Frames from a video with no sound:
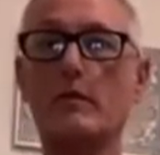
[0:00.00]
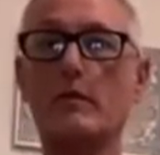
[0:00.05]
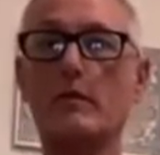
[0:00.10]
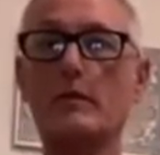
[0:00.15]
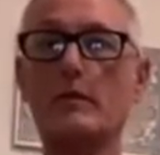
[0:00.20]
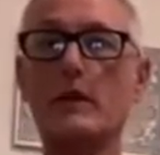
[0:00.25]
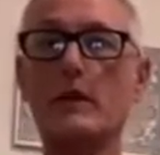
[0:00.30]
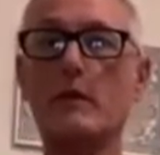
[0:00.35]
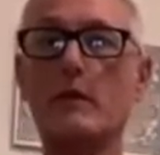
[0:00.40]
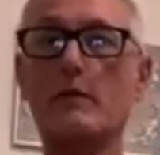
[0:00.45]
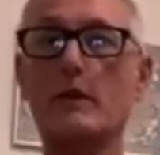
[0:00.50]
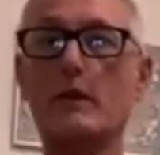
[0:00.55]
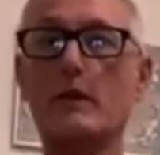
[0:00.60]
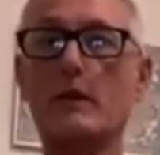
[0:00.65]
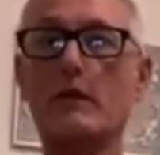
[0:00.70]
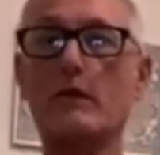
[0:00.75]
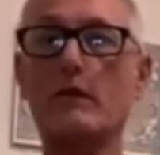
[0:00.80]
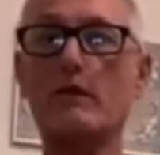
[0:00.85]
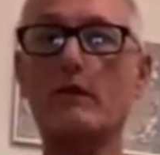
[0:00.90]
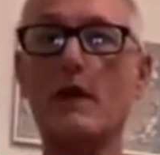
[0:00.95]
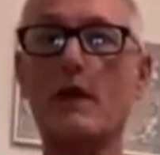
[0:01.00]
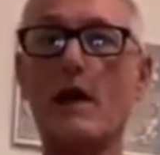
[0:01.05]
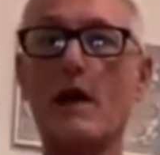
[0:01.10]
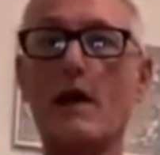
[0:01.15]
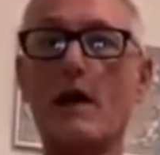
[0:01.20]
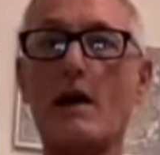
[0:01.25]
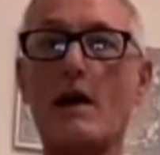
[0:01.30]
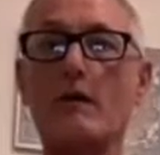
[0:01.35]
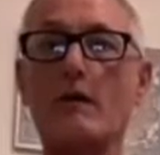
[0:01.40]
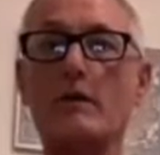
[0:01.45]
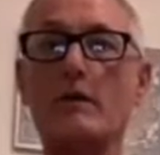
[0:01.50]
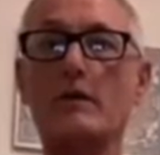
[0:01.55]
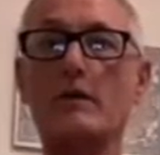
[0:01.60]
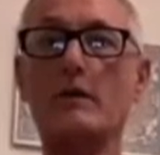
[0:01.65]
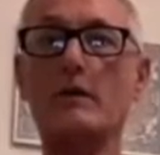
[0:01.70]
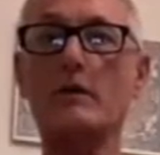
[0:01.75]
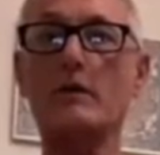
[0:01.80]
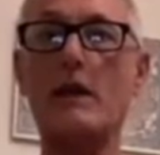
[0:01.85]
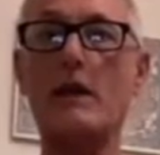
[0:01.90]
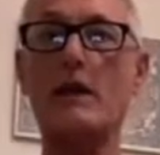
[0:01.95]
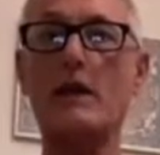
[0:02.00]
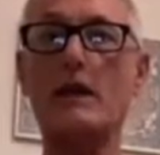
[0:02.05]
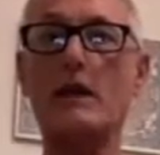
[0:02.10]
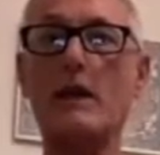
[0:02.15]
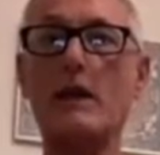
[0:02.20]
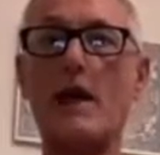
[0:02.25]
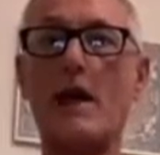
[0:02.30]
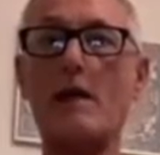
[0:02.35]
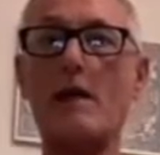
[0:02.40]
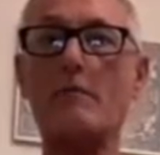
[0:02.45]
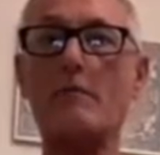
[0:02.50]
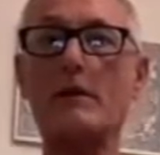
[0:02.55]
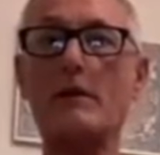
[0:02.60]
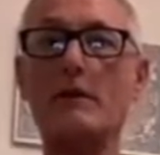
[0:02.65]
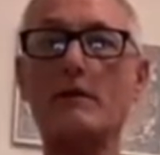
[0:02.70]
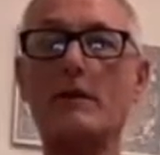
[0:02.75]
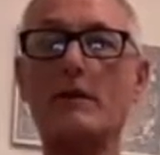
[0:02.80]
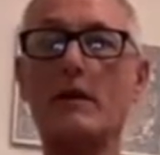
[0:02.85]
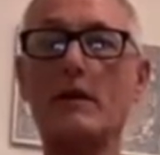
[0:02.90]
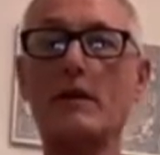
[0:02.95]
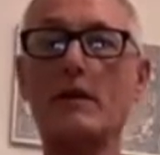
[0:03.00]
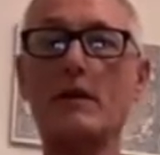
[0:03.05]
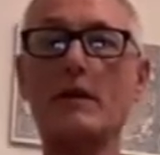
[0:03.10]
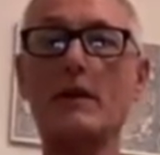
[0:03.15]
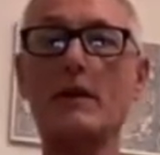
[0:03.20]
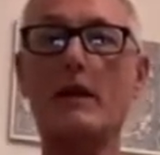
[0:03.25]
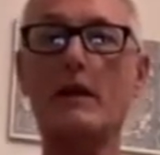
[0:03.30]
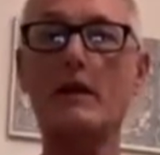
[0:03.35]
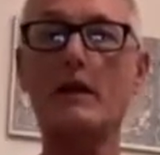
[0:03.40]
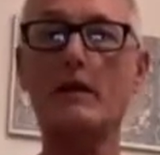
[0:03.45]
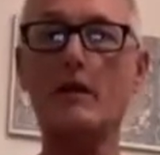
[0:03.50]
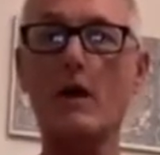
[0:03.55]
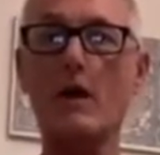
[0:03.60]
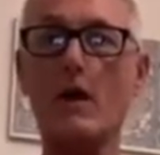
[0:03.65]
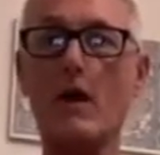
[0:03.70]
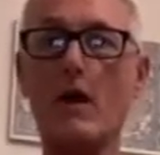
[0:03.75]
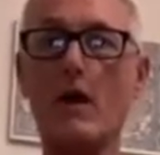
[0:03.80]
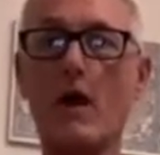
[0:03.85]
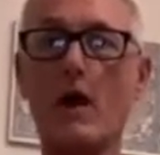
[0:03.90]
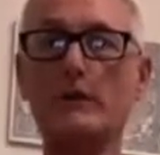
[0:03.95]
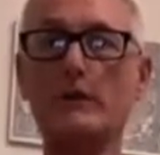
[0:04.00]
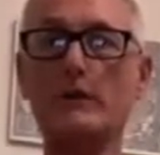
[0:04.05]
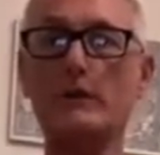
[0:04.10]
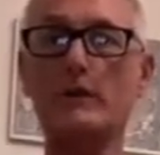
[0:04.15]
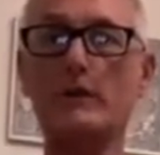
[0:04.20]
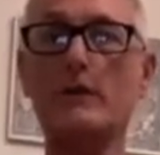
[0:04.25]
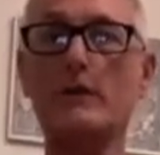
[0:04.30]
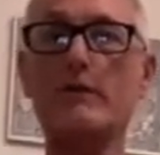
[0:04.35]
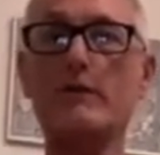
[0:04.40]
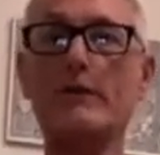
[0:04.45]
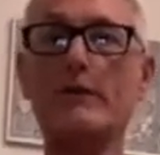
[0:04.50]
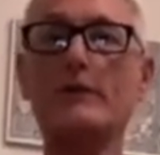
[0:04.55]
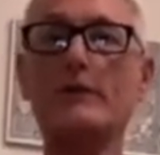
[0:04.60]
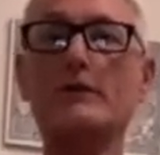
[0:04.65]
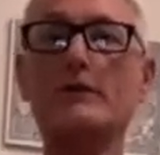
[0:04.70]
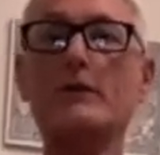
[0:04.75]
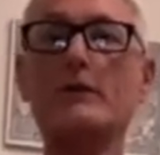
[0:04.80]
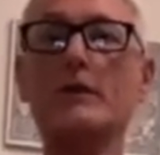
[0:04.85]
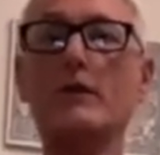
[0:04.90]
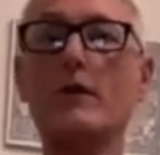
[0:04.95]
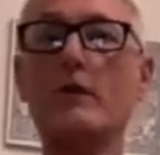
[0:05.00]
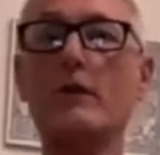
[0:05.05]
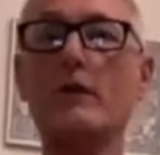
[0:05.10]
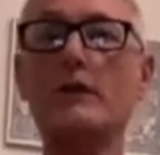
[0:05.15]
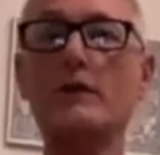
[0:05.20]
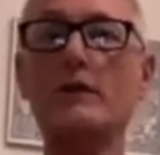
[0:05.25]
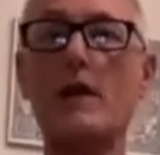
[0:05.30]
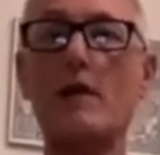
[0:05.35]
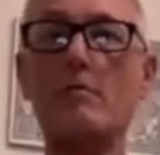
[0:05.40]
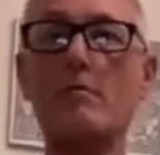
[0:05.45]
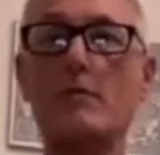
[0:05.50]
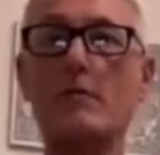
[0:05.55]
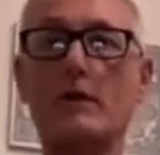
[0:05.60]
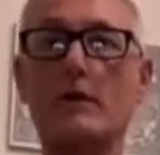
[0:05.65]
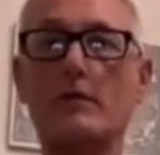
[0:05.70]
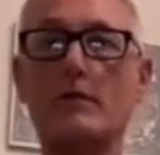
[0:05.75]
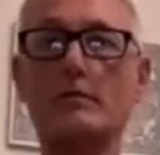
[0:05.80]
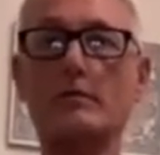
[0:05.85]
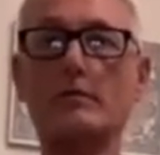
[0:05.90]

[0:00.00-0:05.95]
Stomach goes out to make it happen, and oxygen fills the lower chamber.